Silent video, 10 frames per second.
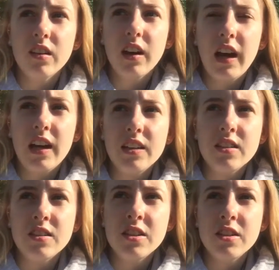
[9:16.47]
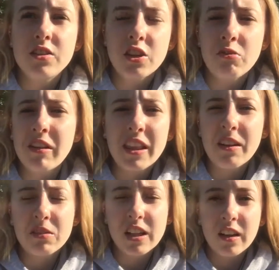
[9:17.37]
And genuinely
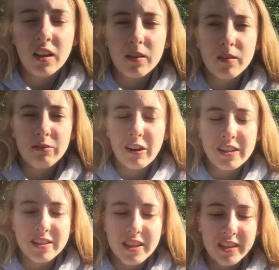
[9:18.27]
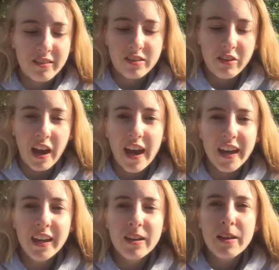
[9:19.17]
there was friends and it was
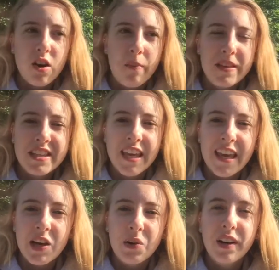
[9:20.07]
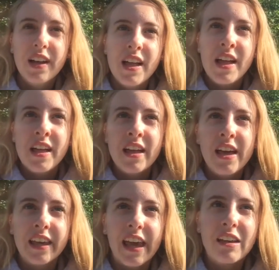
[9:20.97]
okay, up until
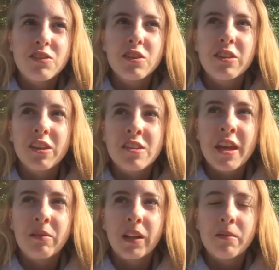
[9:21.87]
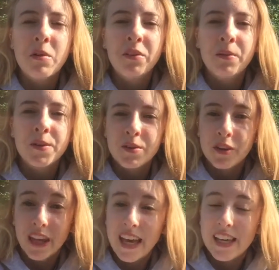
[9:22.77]
it came to the other day when I moved them into a new
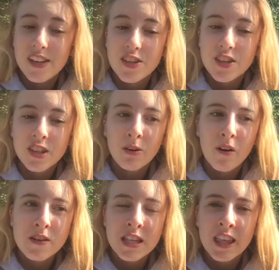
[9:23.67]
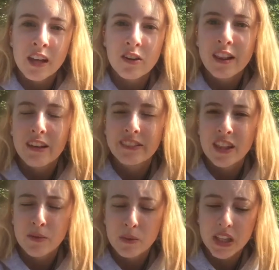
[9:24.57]
cage. So obviously they couldn't live in a
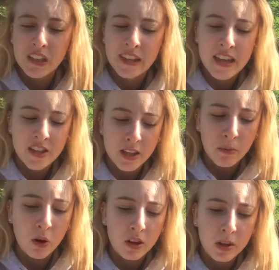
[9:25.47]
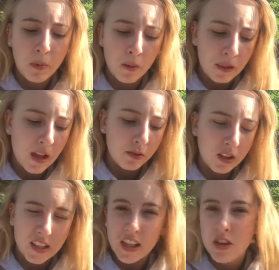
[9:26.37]
double-decker cage anymore on the bottom level
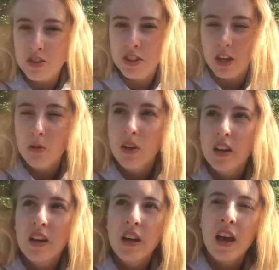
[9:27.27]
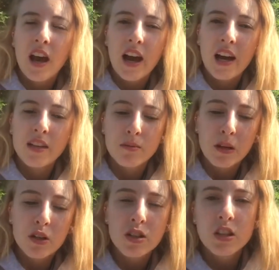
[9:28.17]
like they used to, and
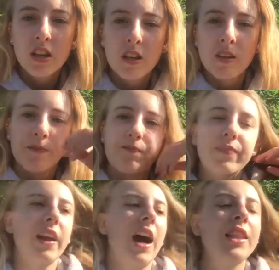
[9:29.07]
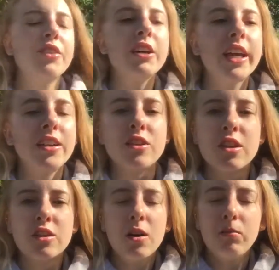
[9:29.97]
because I had 3 cages,
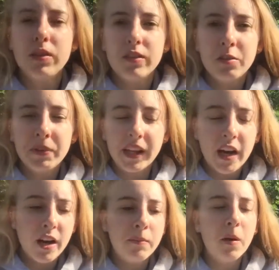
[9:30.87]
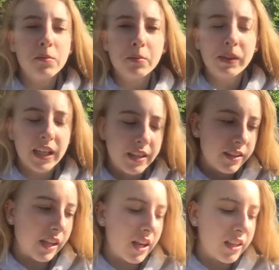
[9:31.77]
a top double-decker, a bottom
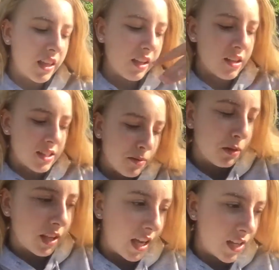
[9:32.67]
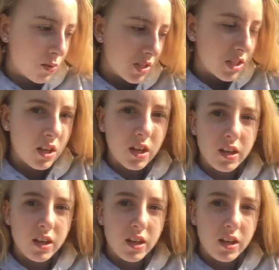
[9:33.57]
double-decker, and then a separate cage, which